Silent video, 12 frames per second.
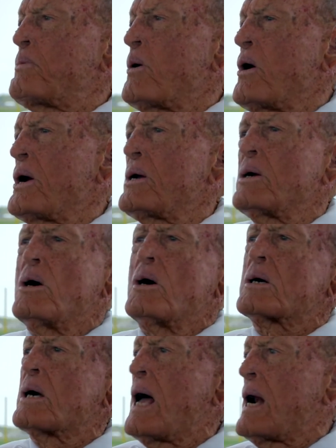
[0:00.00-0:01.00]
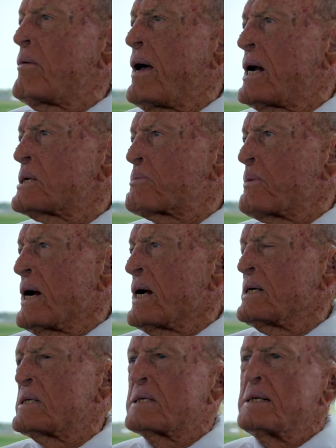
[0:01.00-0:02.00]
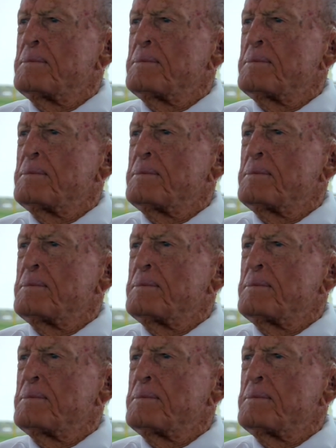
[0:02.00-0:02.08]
Point, or Colorado Springs,